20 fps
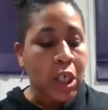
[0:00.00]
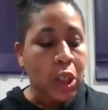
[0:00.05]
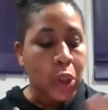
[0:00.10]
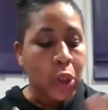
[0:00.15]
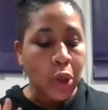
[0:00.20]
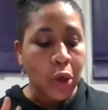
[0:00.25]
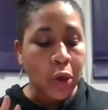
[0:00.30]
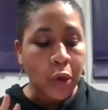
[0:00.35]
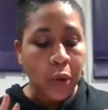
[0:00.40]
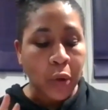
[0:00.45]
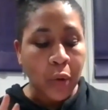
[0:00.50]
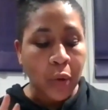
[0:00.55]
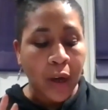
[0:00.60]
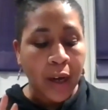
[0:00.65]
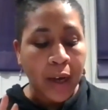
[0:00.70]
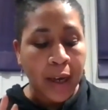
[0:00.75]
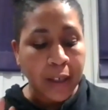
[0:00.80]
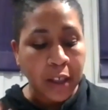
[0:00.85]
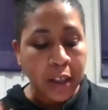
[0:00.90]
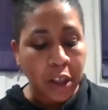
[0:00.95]
So
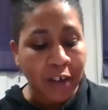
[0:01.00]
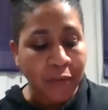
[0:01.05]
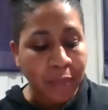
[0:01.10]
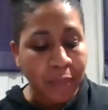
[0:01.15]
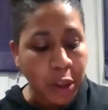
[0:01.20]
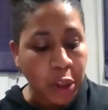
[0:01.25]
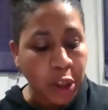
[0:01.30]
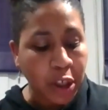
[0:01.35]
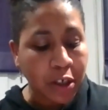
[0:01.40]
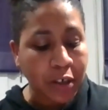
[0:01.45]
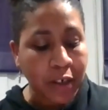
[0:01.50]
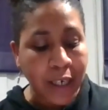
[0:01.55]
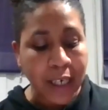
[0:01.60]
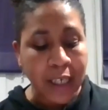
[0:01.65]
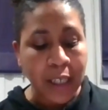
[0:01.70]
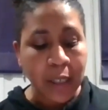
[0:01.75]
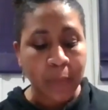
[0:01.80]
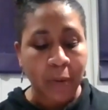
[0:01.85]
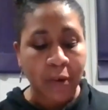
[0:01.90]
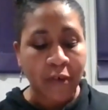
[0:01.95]
uh, Chef Bashir
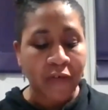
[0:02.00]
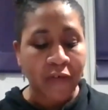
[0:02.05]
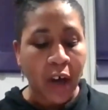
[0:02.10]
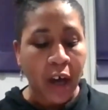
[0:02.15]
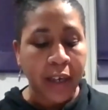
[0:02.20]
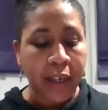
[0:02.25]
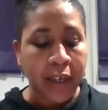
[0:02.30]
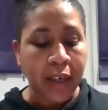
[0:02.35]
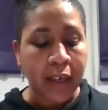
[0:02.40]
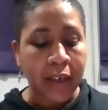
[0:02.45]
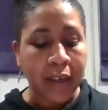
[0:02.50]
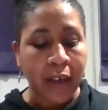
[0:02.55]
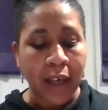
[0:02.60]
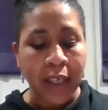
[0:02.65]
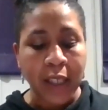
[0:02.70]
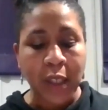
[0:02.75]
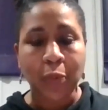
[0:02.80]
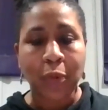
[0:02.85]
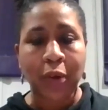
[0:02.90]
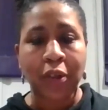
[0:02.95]
has provided
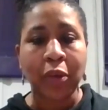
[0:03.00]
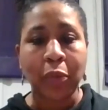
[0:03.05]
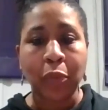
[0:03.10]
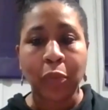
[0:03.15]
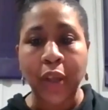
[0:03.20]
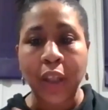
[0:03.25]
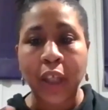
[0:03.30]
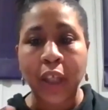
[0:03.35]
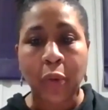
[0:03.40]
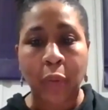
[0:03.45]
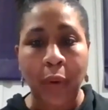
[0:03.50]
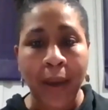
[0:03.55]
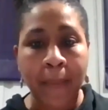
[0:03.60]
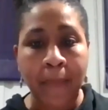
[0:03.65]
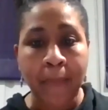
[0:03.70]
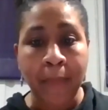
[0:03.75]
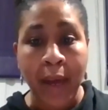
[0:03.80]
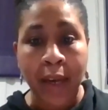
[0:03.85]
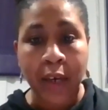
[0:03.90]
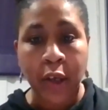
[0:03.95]
us with a really
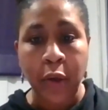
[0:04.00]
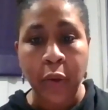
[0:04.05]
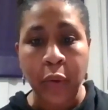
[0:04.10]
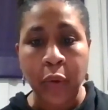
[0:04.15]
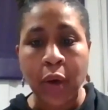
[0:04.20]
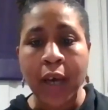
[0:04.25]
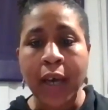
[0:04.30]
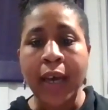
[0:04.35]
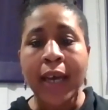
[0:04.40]
great menu.